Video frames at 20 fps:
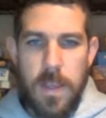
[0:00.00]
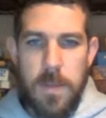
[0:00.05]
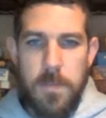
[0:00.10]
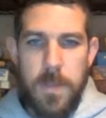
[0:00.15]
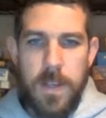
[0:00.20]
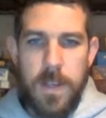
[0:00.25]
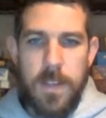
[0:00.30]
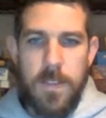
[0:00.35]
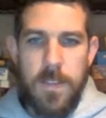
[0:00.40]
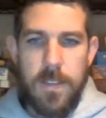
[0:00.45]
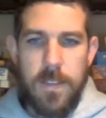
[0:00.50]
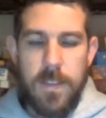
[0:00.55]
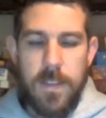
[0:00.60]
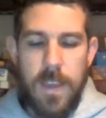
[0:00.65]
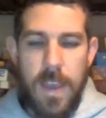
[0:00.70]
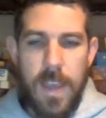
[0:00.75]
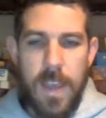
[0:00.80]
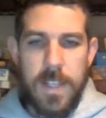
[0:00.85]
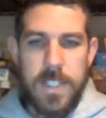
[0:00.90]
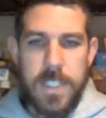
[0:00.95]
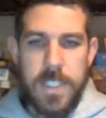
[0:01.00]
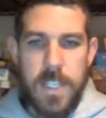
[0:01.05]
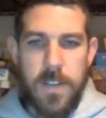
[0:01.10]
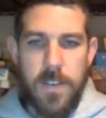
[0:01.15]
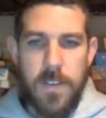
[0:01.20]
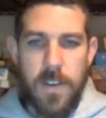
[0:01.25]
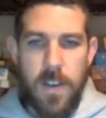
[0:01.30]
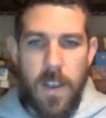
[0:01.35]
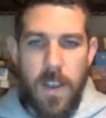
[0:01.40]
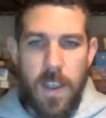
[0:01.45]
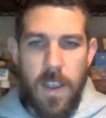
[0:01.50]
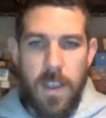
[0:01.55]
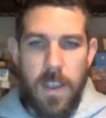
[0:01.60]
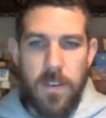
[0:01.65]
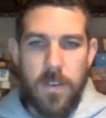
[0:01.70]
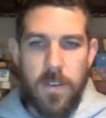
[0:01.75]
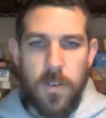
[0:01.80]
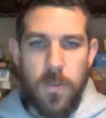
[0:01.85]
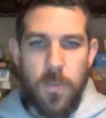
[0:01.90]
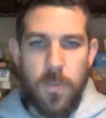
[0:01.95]
meaning that the exterior
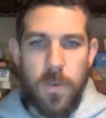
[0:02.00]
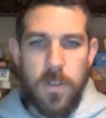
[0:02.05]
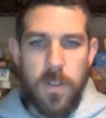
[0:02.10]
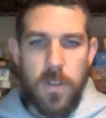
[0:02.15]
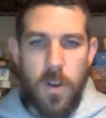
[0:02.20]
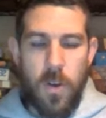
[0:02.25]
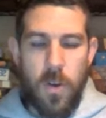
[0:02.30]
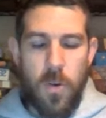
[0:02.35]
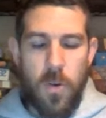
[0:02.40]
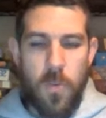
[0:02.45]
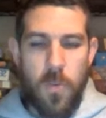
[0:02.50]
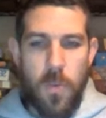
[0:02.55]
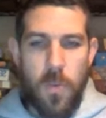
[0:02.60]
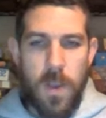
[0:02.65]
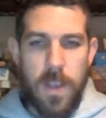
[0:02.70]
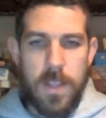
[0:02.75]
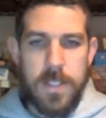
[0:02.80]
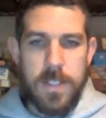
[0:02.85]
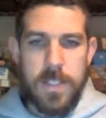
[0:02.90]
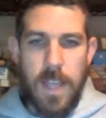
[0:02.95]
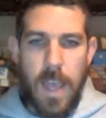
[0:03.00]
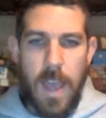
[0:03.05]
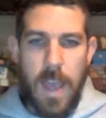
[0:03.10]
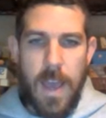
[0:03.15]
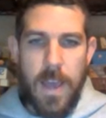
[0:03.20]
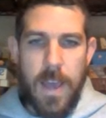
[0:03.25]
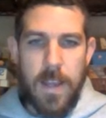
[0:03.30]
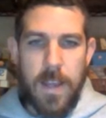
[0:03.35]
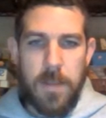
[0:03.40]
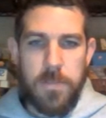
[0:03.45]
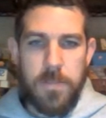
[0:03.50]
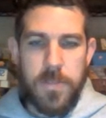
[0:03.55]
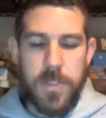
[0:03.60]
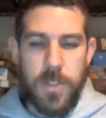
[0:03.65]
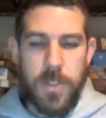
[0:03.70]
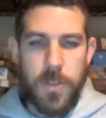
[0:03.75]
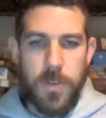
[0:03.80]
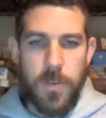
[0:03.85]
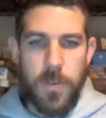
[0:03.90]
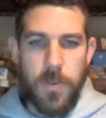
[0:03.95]
angle will always add up
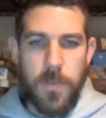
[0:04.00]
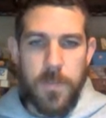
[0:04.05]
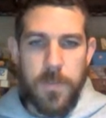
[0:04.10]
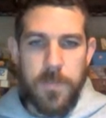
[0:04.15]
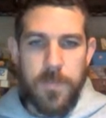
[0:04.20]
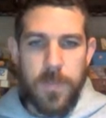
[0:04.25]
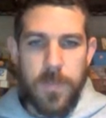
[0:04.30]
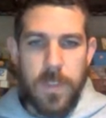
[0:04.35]
to